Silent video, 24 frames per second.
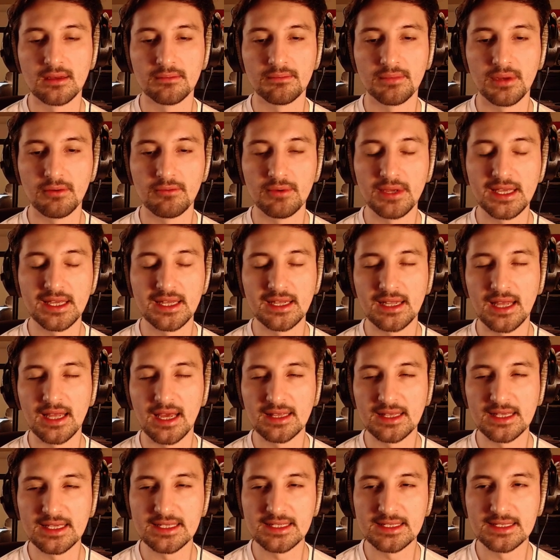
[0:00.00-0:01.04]
but we can
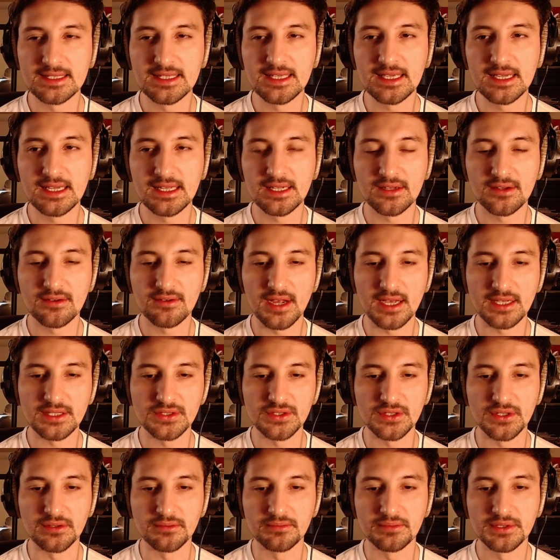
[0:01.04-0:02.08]
at least see in your
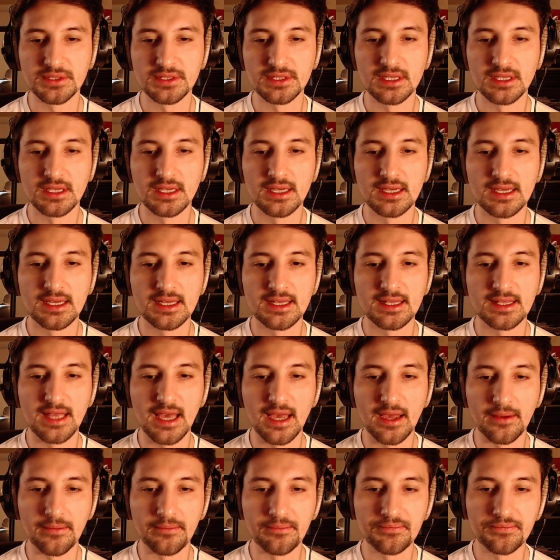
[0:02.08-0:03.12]
excerpts
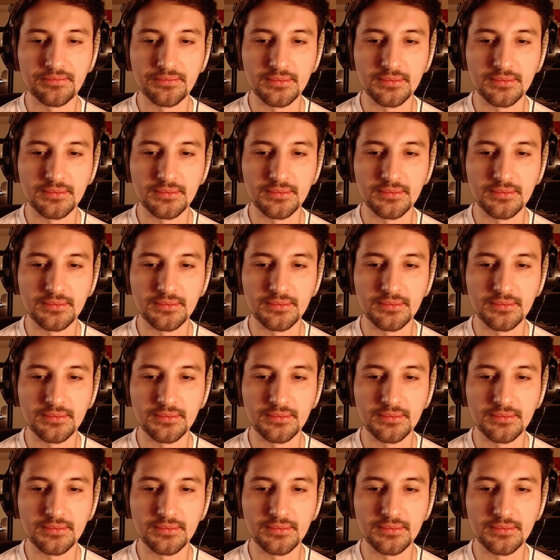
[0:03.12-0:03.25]
that